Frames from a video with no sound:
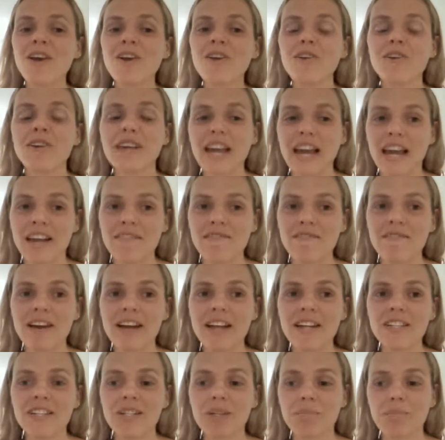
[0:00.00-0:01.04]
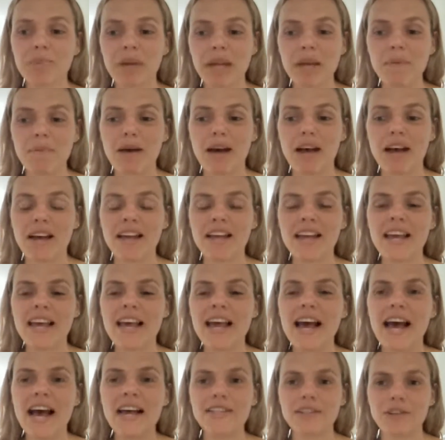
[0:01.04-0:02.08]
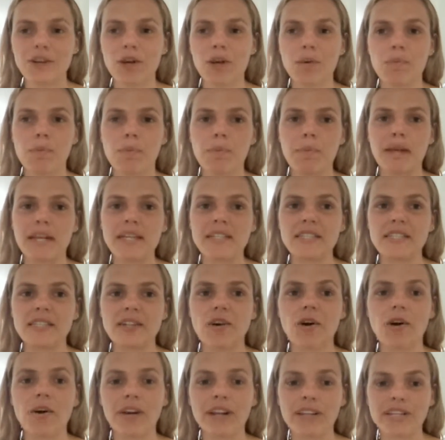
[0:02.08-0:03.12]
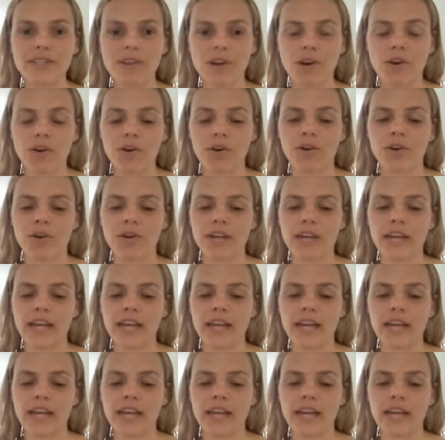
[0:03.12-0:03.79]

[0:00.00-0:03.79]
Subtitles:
you can find gymnema as a herbal medicine on its own